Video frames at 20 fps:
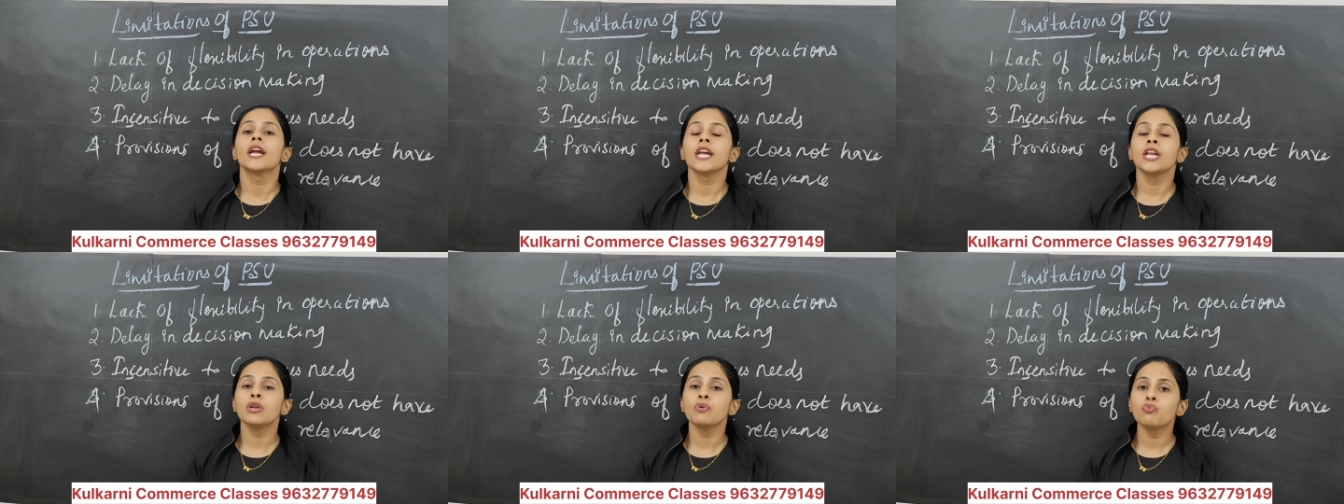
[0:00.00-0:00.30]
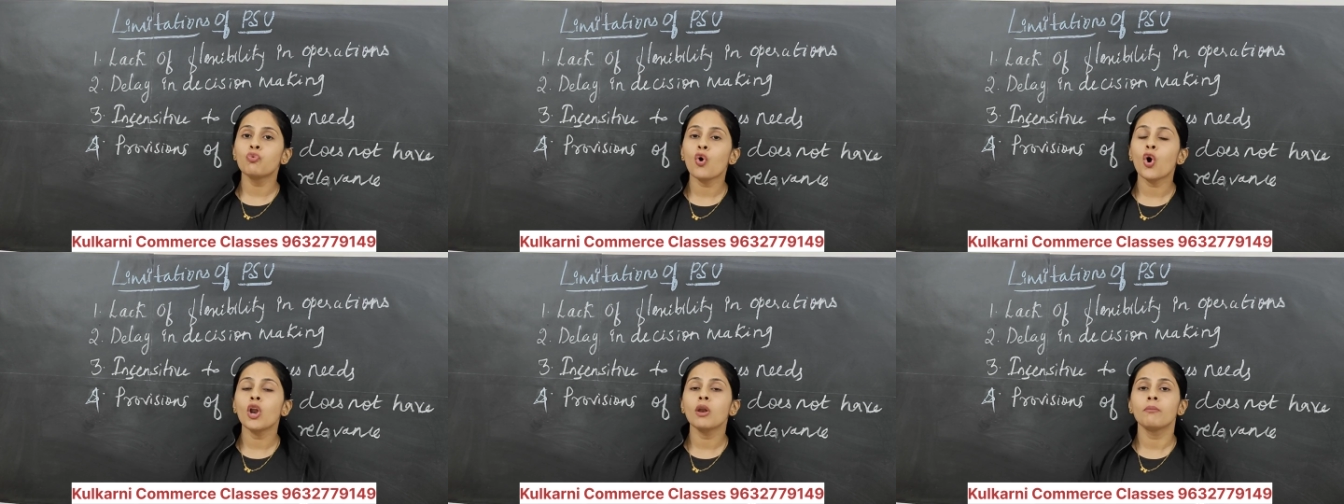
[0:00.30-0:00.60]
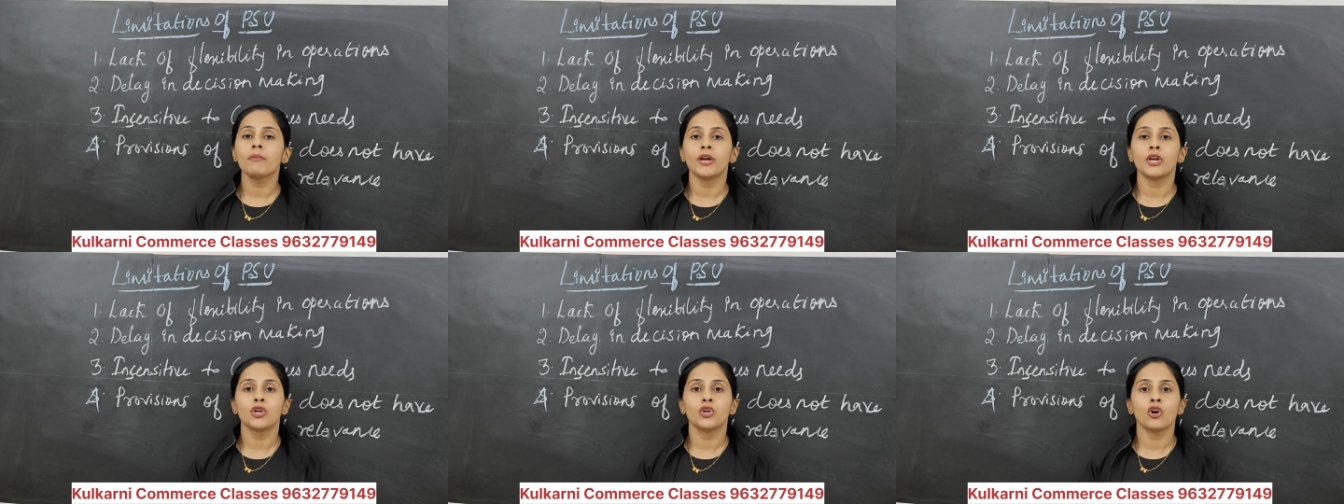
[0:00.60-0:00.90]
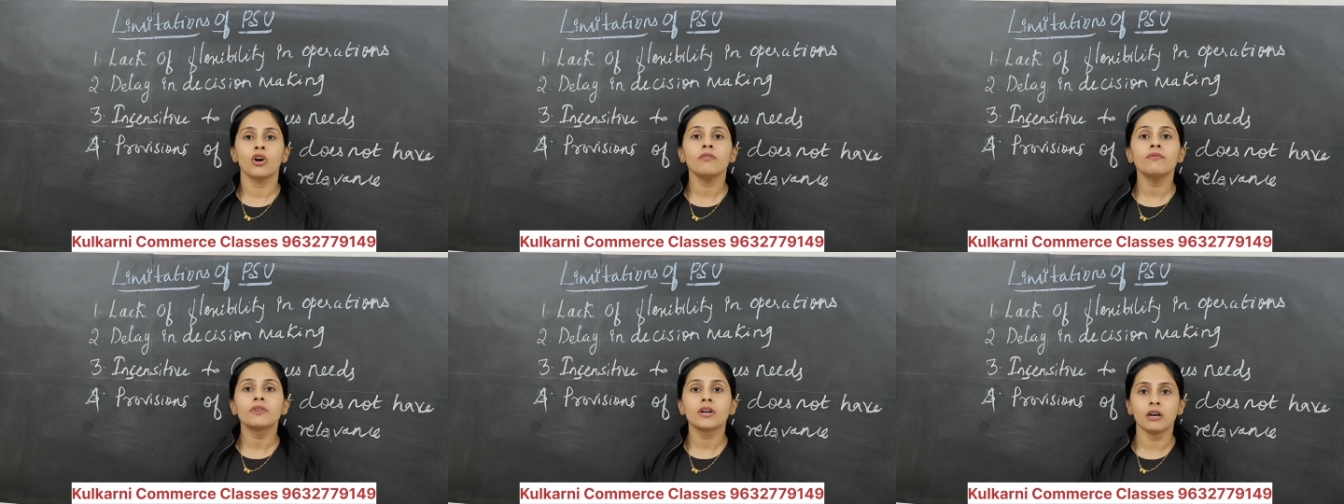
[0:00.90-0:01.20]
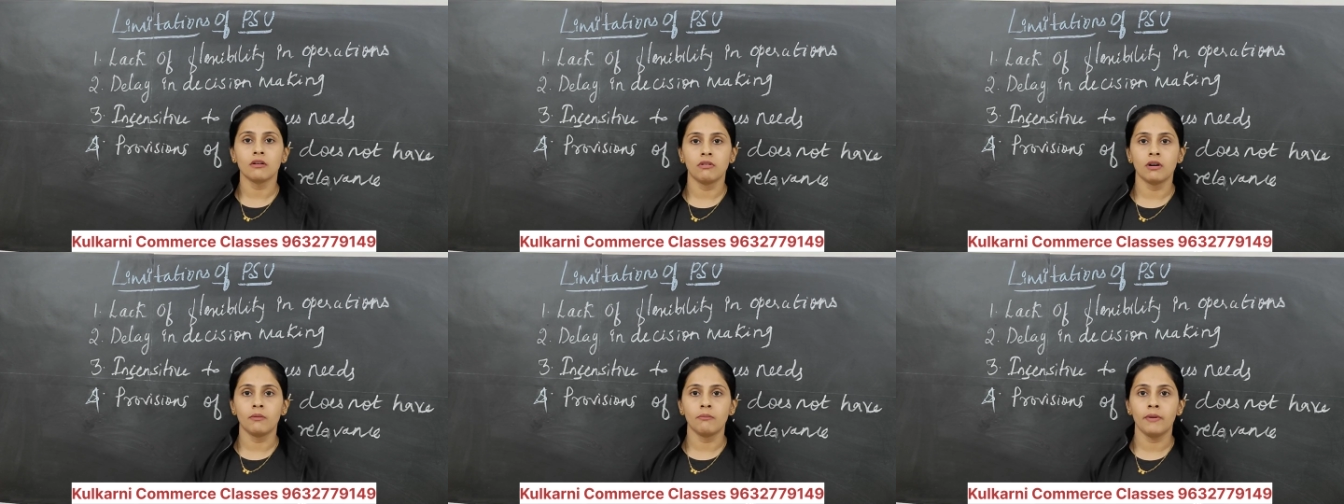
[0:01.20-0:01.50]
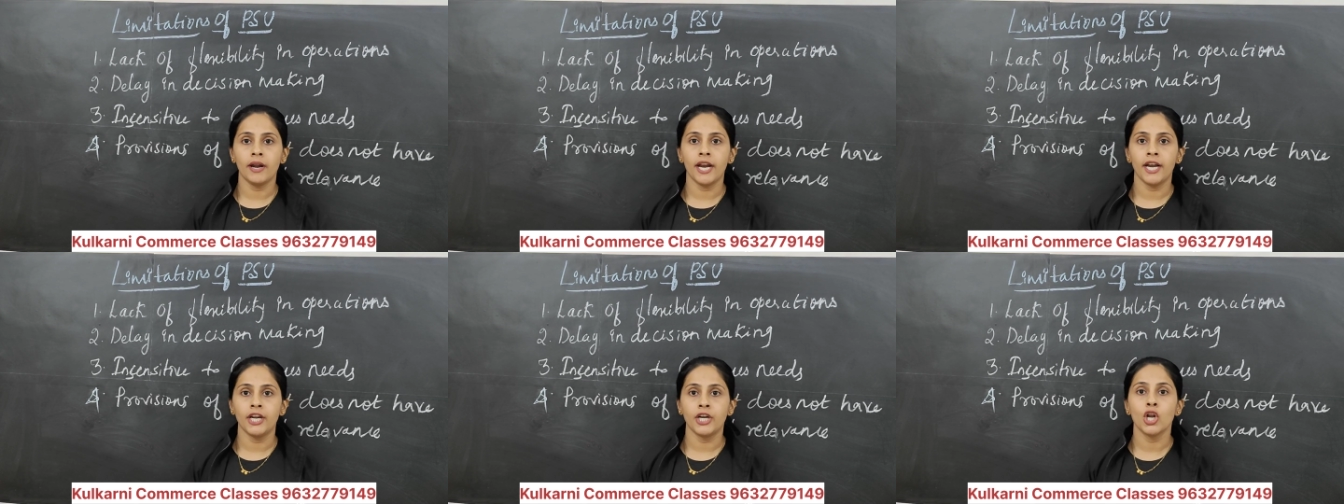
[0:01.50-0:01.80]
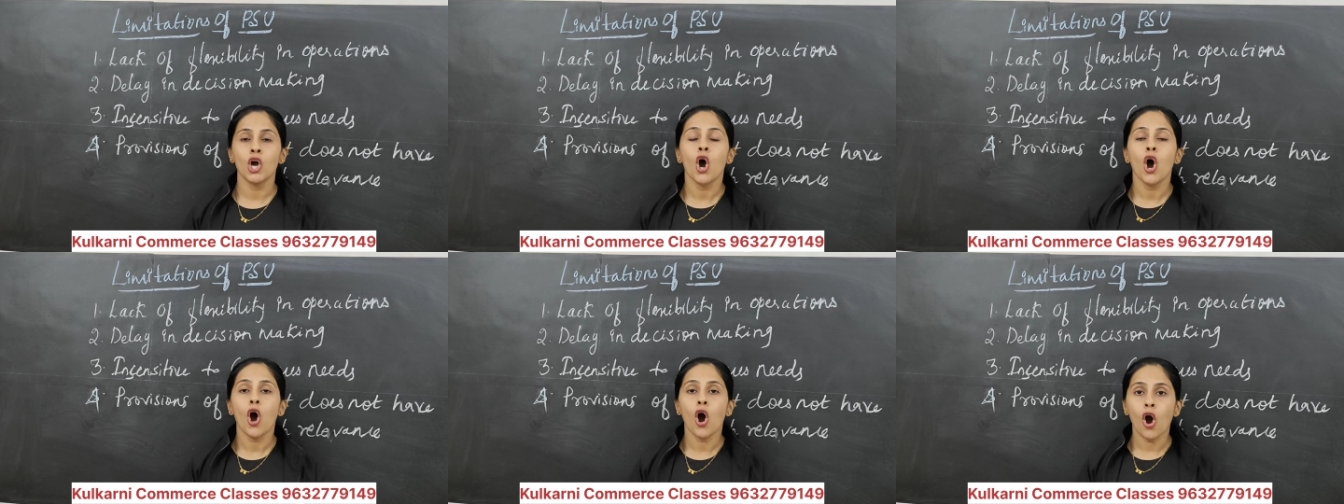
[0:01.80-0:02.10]
involvement of
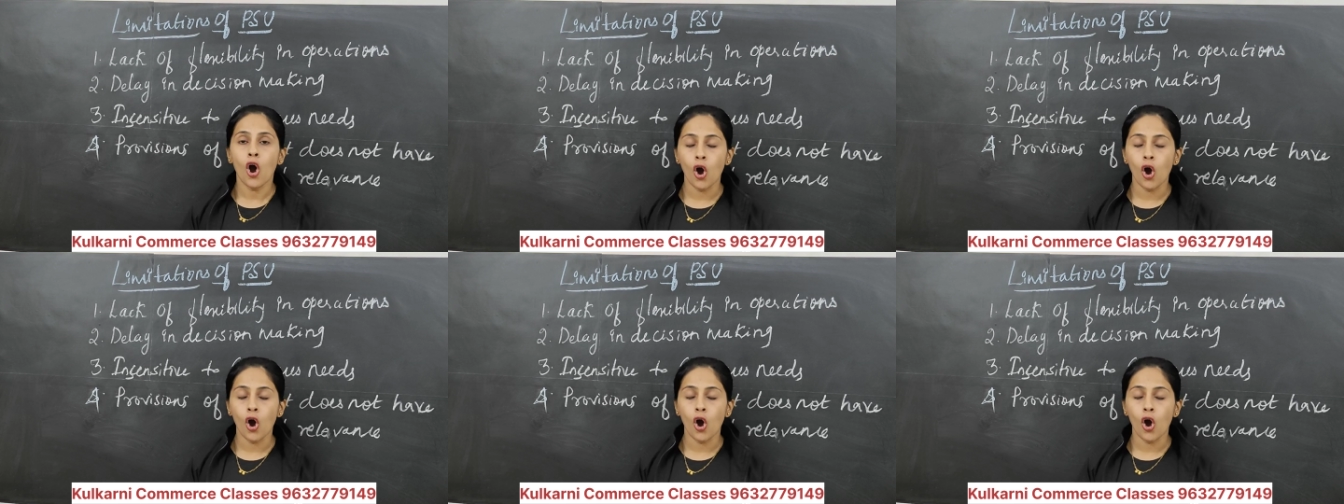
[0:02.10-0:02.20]
government,